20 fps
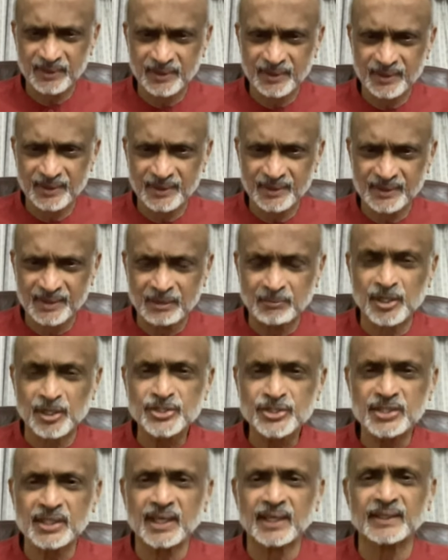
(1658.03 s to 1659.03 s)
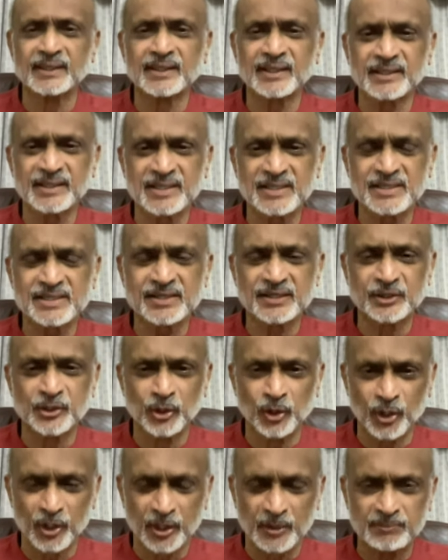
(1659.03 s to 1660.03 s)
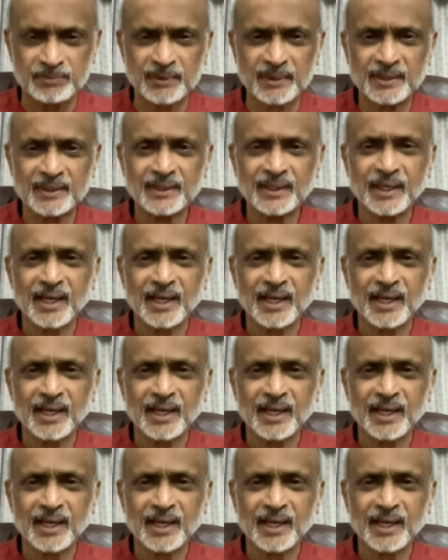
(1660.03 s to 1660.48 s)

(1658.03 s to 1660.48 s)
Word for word: uh, commercial entities in Europe